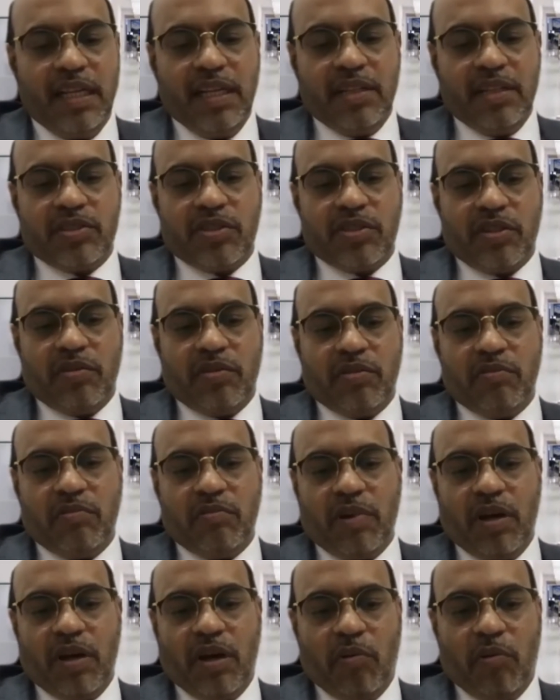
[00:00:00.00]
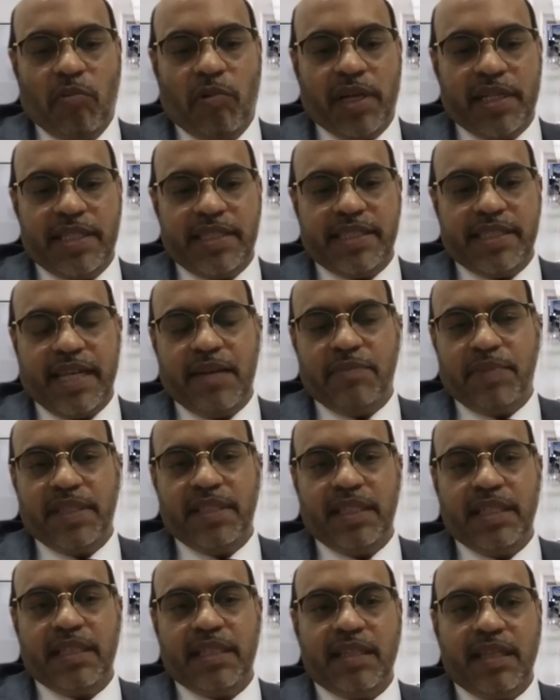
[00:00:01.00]
So what is
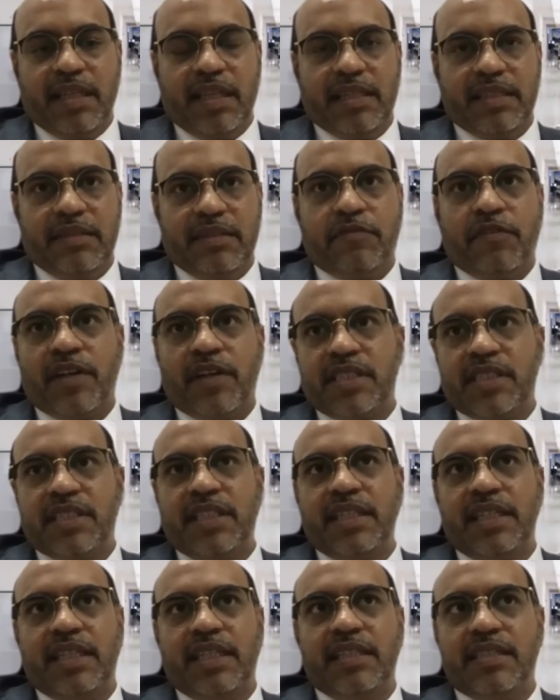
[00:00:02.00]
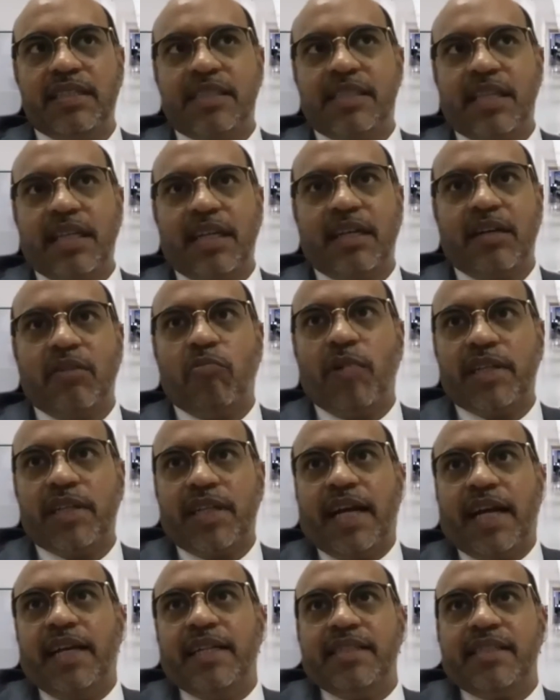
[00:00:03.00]
happening? The first thing is what
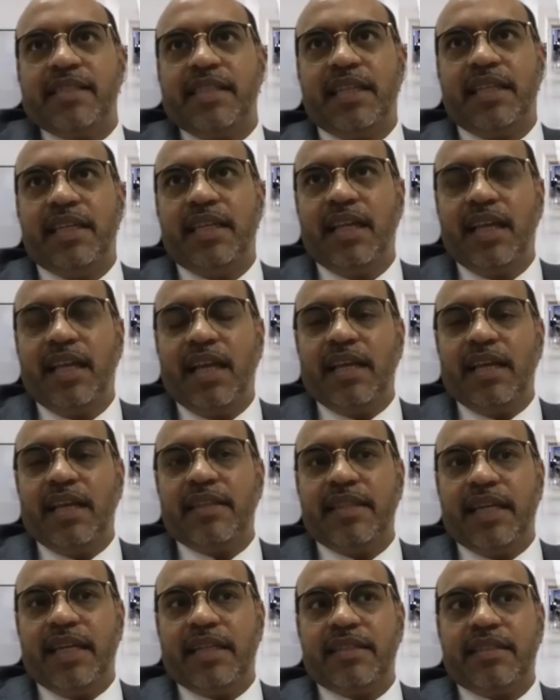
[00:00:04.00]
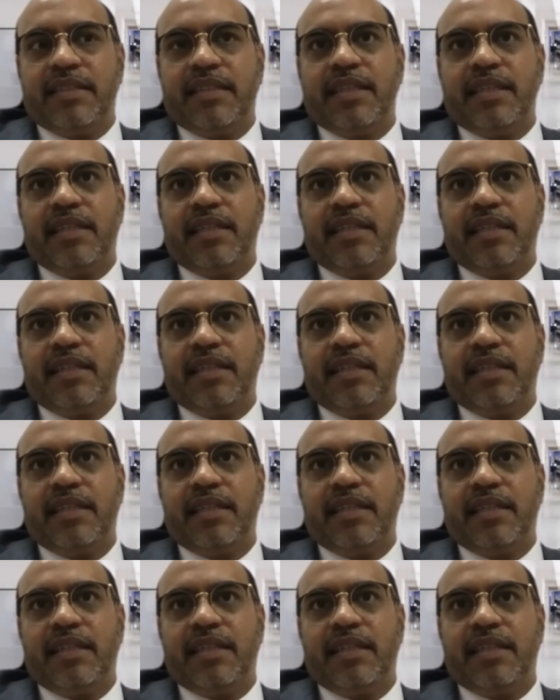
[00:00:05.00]
I see that